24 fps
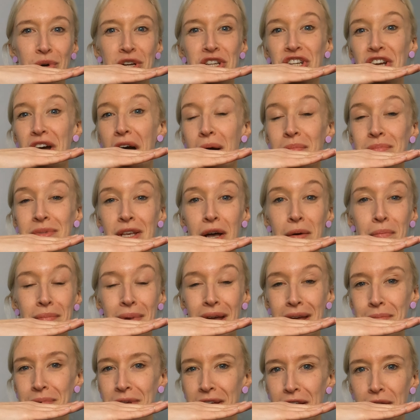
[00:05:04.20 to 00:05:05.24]
which comes up
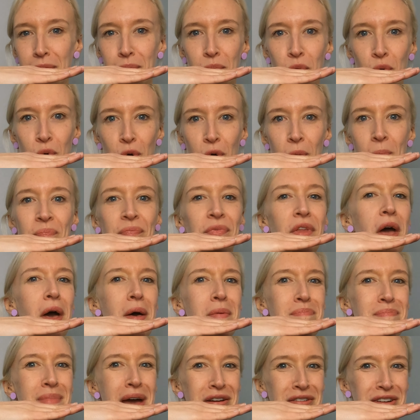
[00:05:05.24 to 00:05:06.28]
maybe in more
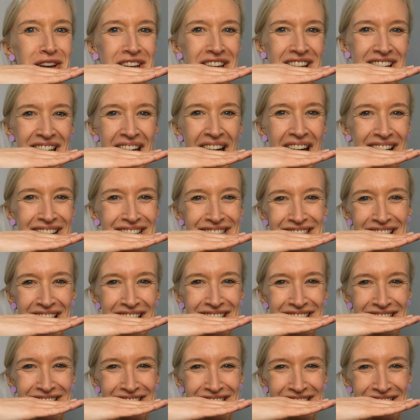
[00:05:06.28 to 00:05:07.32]
American
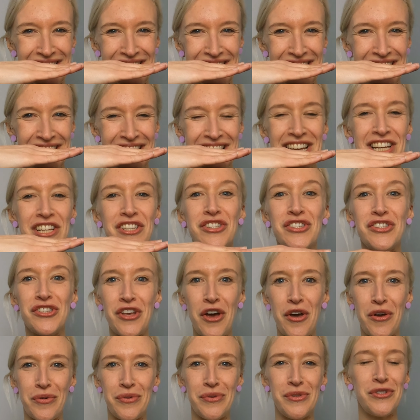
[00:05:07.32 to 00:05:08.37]
accents.
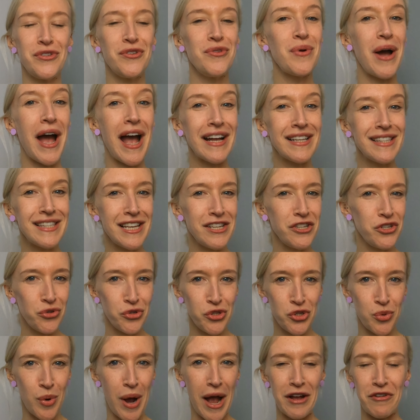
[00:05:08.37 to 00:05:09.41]
So to access your
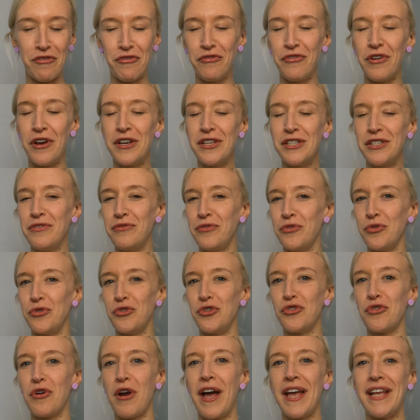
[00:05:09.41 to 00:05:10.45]
twang, first of all,
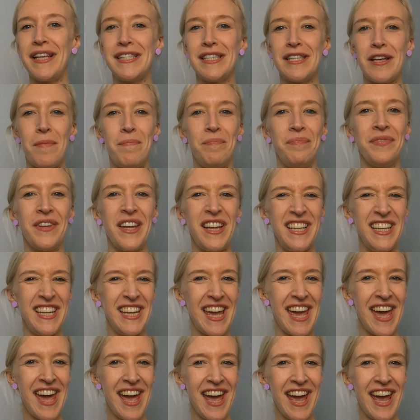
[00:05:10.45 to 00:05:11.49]
trying some
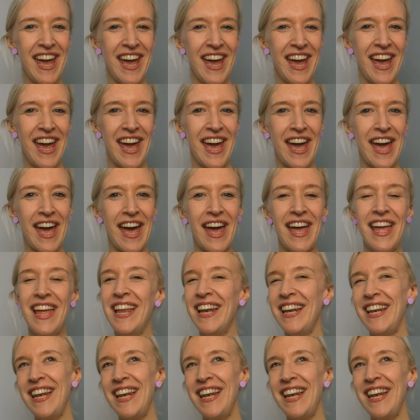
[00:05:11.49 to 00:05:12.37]
na na